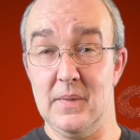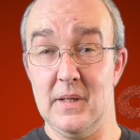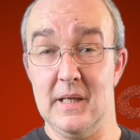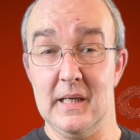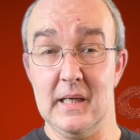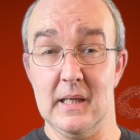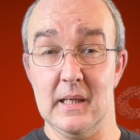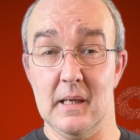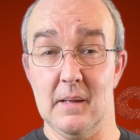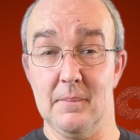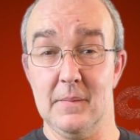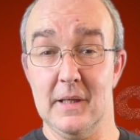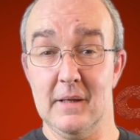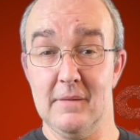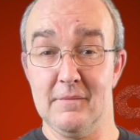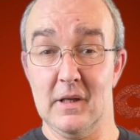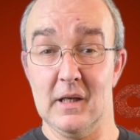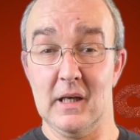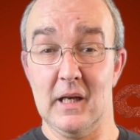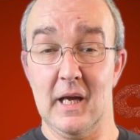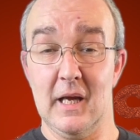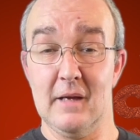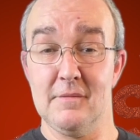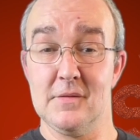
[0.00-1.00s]
be a bit of
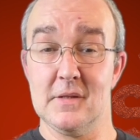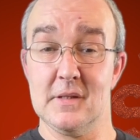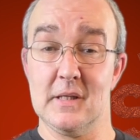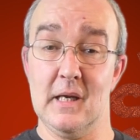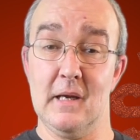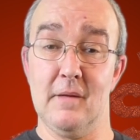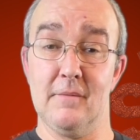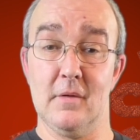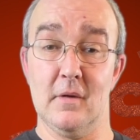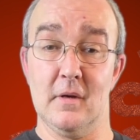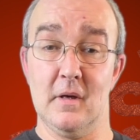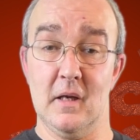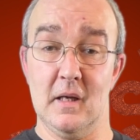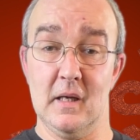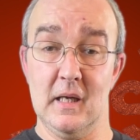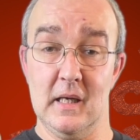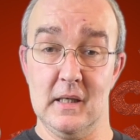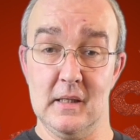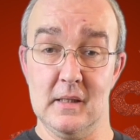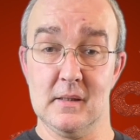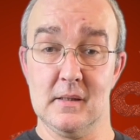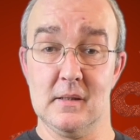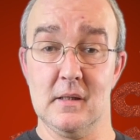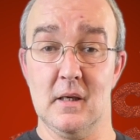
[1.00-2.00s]
a lifesaver
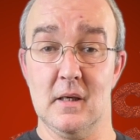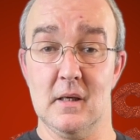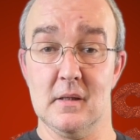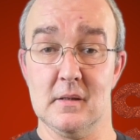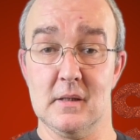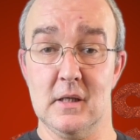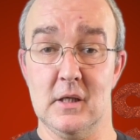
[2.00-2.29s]
in certain